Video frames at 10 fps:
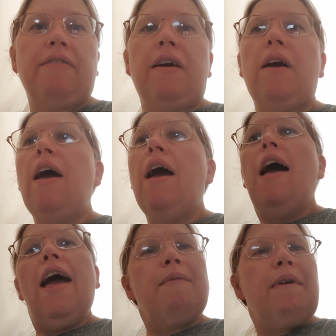So
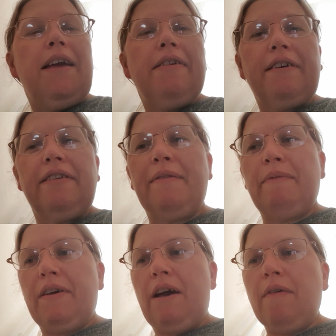anyway, yes, like I said,
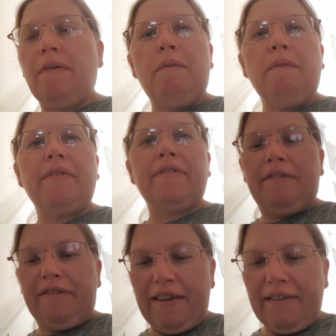we have got a exciting
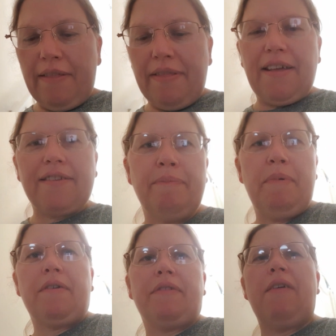of exciting things
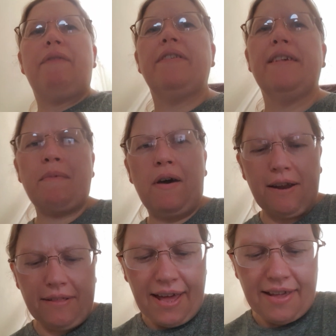booked for the summer
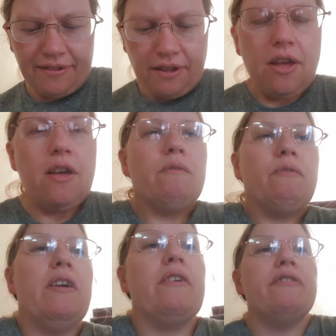holidays.
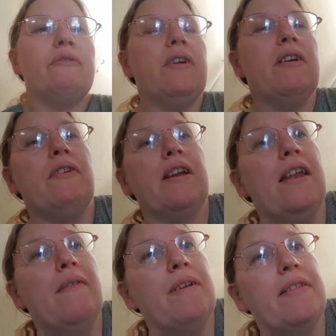Really got some really, really
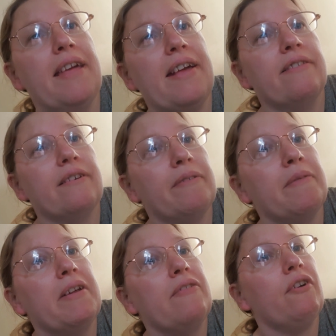lovely things.
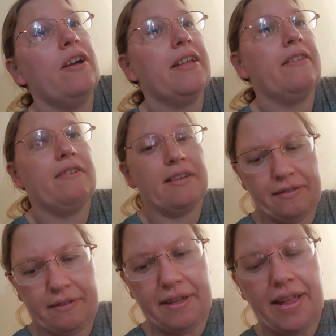Obviously, we're going to try and take
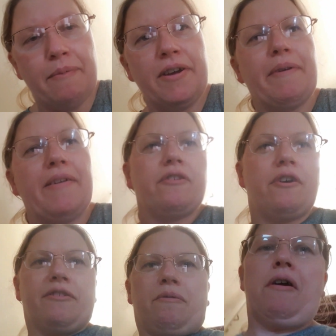the boys back to
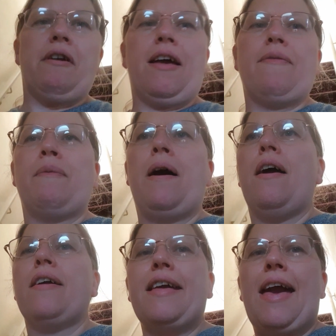Cotswold Wildlife
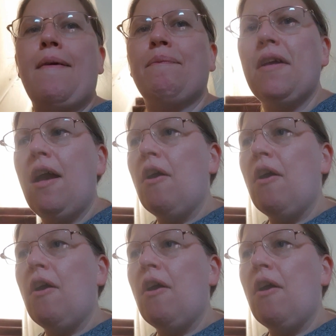Park again.